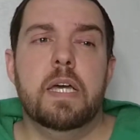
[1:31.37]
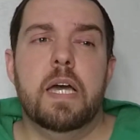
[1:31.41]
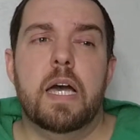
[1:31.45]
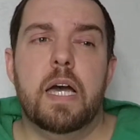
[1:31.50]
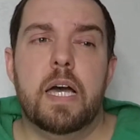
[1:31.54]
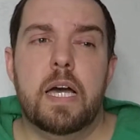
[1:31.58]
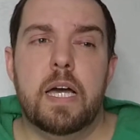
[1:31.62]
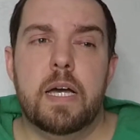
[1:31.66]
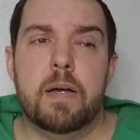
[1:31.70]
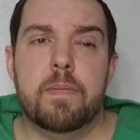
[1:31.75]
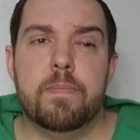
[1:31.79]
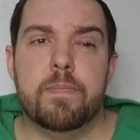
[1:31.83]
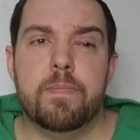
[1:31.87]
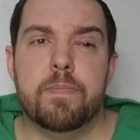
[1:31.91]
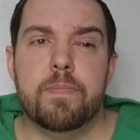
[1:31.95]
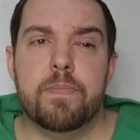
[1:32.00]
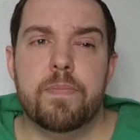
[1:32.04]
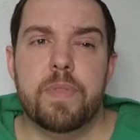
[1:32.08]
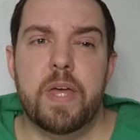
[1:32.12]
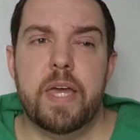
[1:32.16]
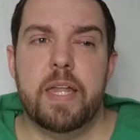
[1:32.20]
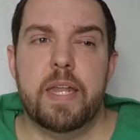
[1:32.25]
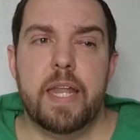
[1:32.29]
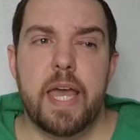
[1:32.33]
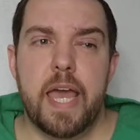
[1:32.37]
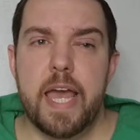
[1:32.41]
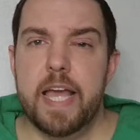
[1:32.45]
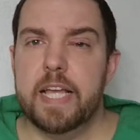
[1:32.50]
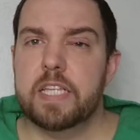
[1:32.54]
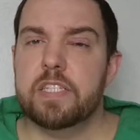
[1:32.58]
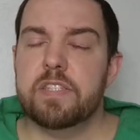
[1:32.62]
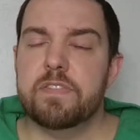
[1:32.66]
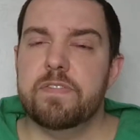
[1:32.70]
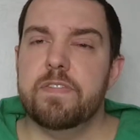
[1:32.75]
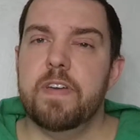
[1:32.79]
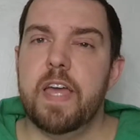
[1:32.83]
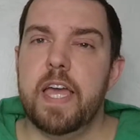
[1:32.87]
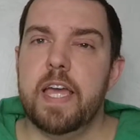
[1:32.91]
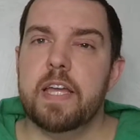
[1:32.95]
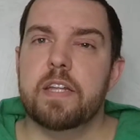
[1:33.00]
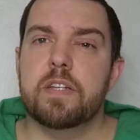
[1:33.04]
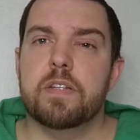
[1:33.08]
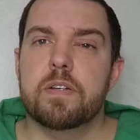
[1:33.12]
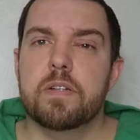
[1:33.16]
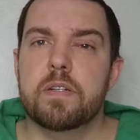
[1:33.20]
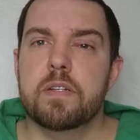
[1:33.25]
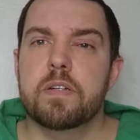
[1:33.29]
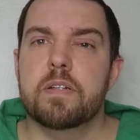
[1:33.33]
That X
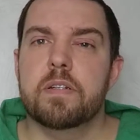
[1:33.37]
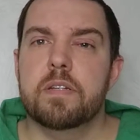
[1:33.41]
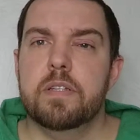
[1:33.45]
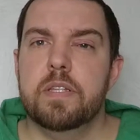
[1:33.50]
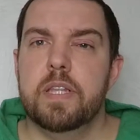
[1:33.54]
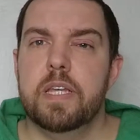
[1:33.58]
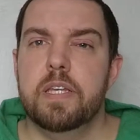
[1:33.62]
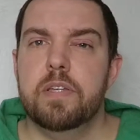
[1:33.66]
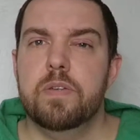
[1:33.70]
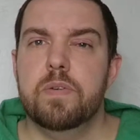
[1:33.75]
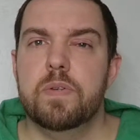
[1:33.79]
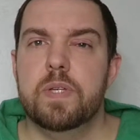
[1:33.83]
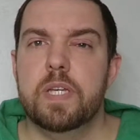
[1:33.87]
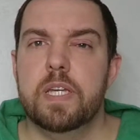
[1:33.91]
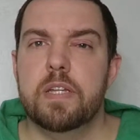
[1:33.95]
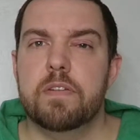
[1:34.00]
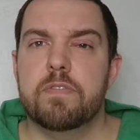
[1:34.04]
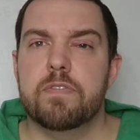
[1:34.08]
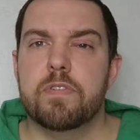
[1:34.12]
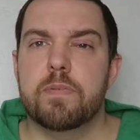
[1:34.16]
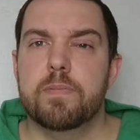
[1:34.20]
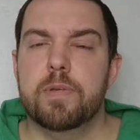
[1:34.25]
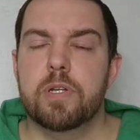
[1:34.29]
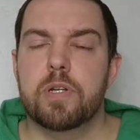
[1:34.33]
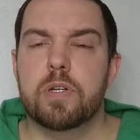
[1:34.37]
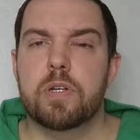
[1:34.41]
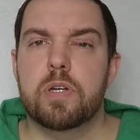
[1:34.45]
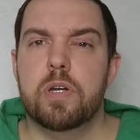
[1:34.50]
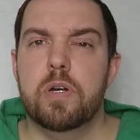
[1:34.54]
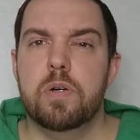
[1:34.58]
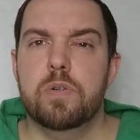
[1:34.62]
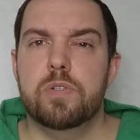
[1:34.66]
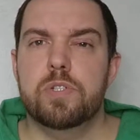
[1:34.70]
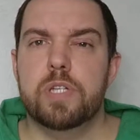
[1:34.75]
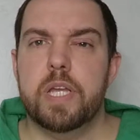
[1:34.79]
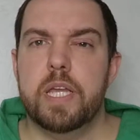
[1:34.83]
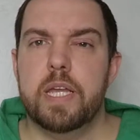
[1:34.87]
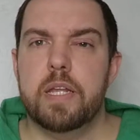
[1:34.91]
factor that you get from your coach